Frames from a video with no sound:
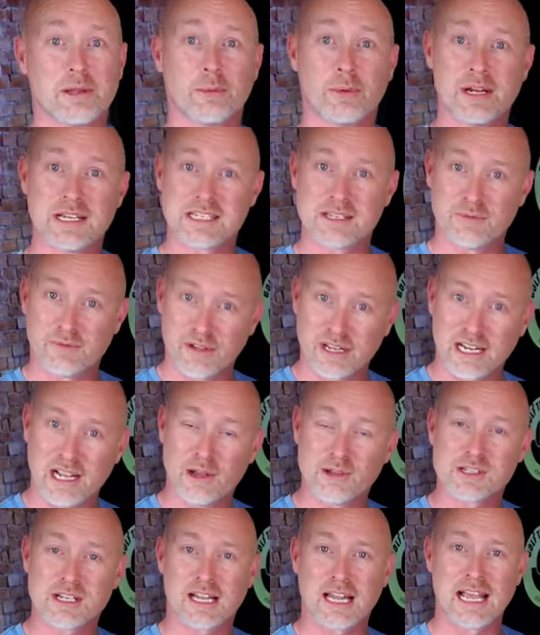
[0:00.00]
of the recent
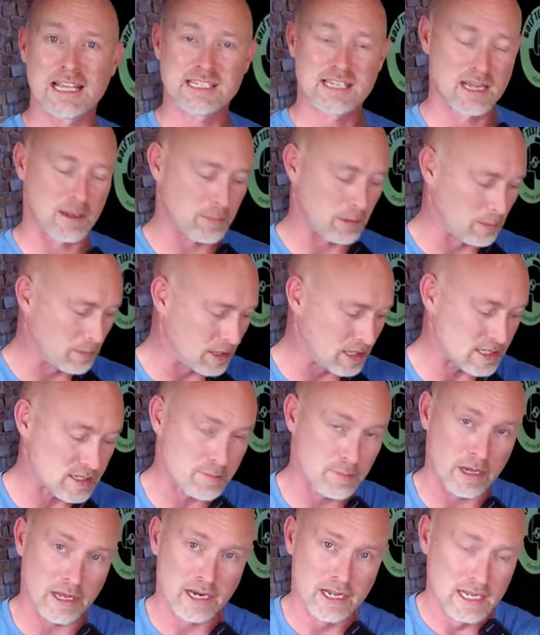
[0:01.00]
videos in the last couple of
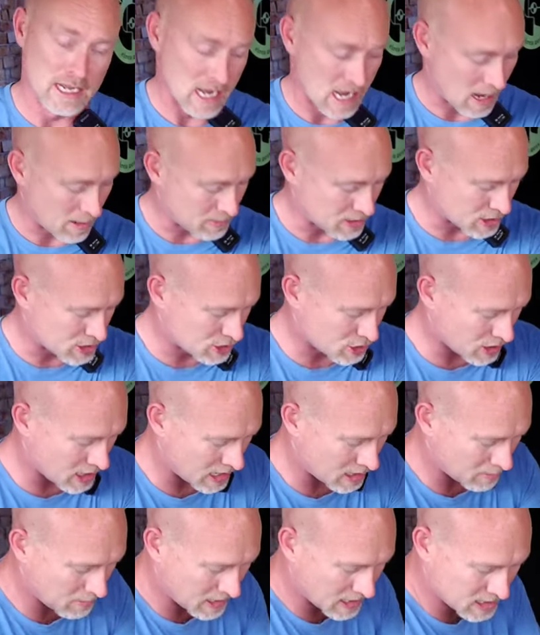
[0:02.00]
months. But I'm just
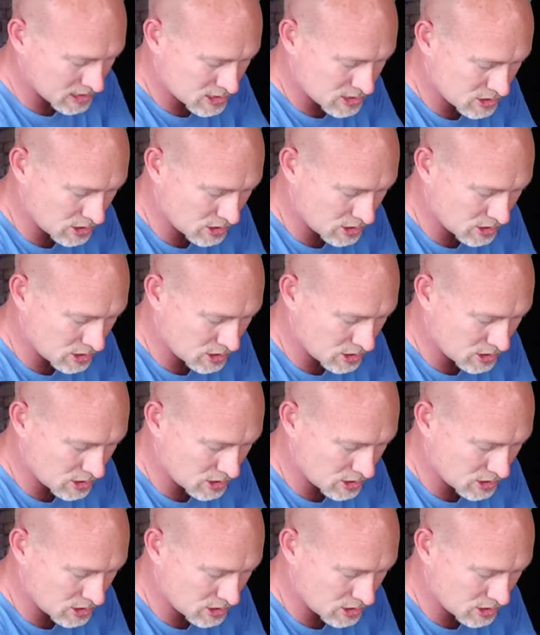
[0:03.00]
trying to make a